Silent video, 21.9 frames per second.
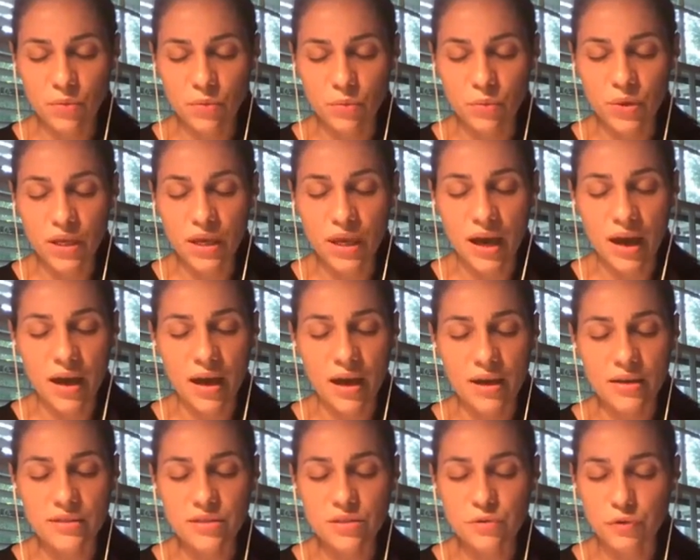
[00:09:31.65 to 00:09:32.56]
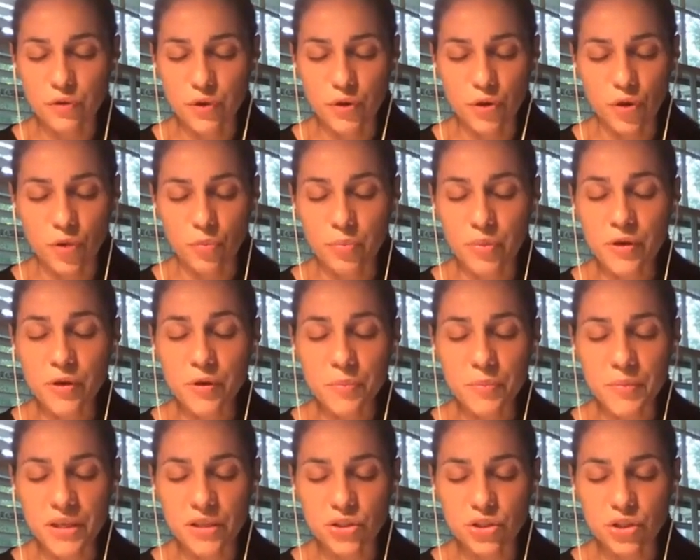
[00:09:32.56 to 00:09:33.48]
we ask for your
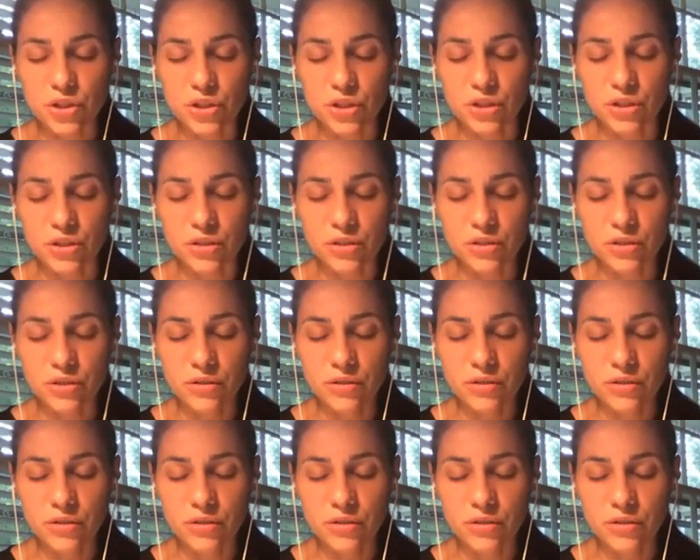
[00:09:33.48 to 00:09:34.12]
permission